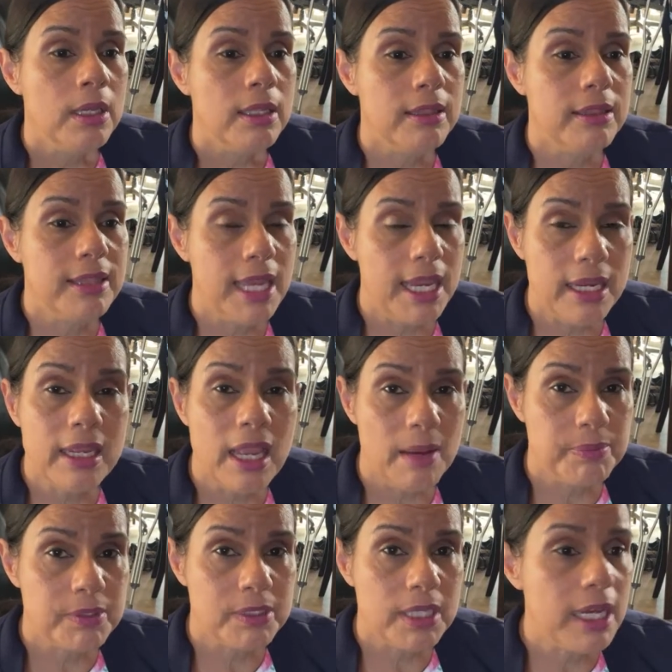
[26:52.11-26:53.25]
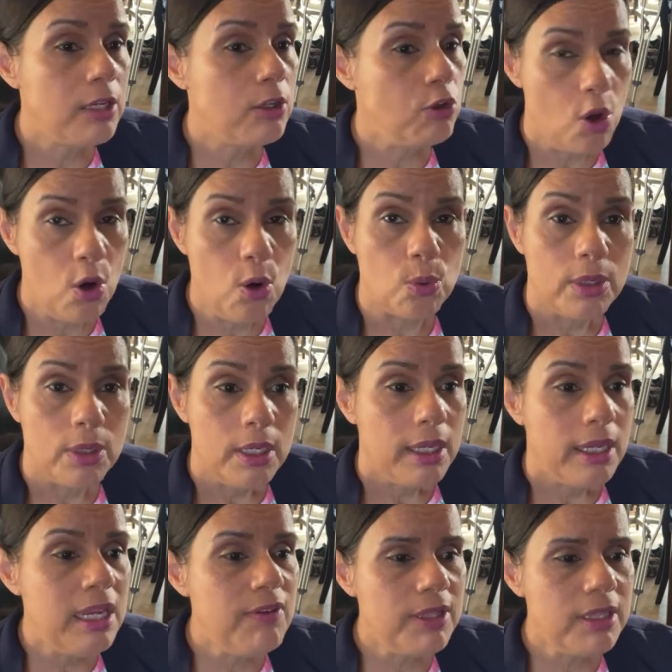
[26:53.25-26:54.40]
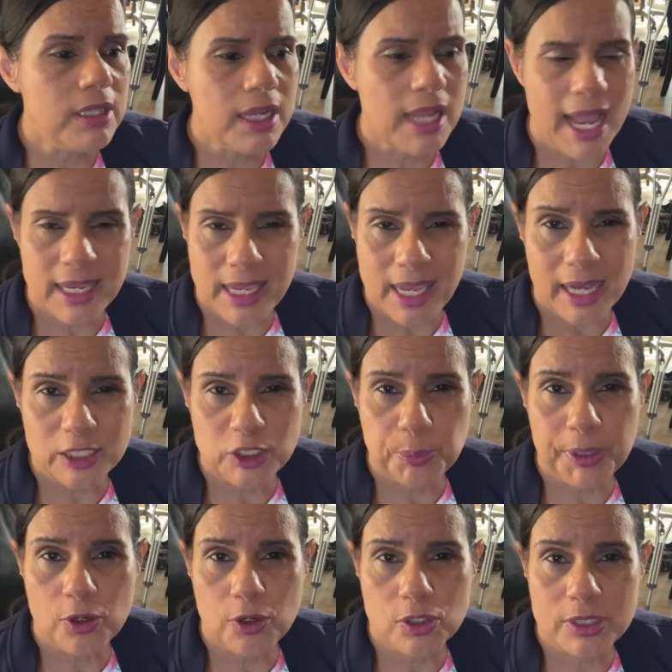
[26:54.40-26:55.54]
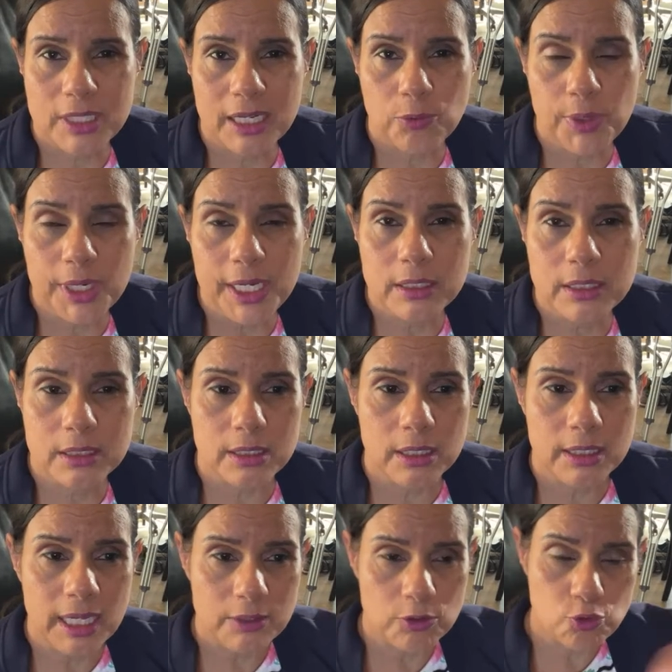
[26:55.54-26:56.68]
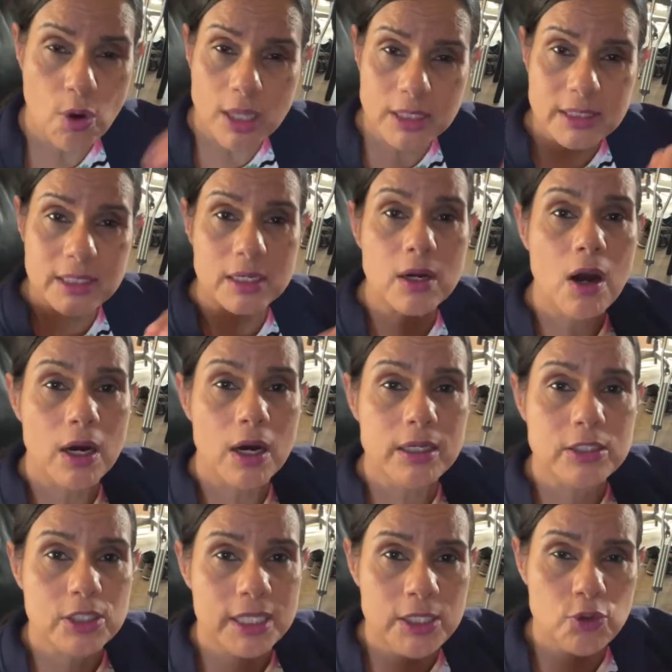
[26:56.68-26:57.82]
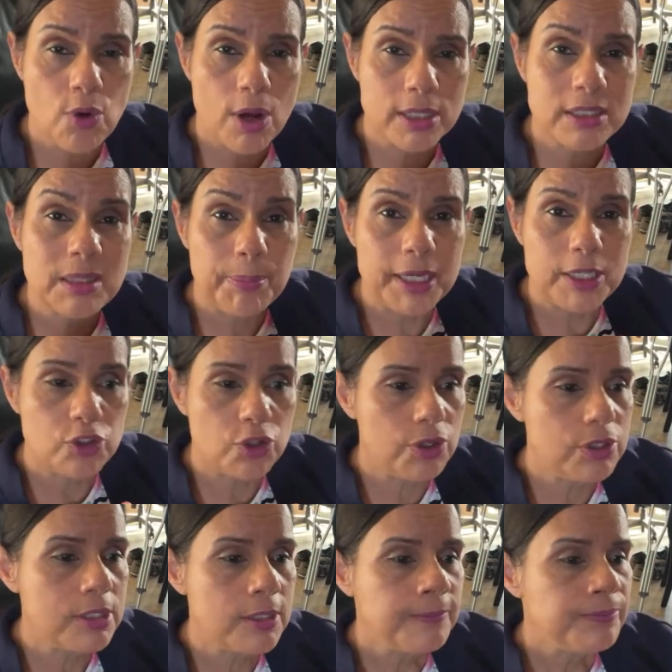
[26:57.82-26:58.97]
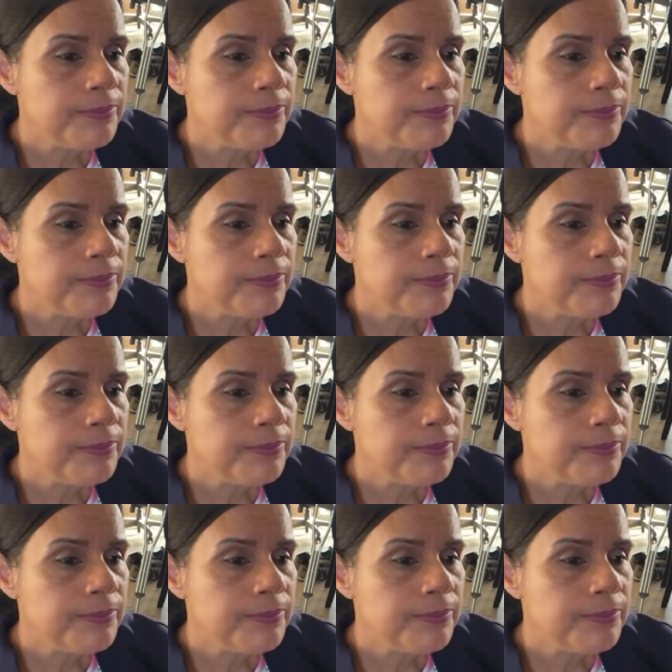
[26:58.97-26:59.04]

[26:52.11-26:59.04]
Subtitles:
They kept saying no. Even the guy, Cash Peters, that draws the cards, that he draws the pictures.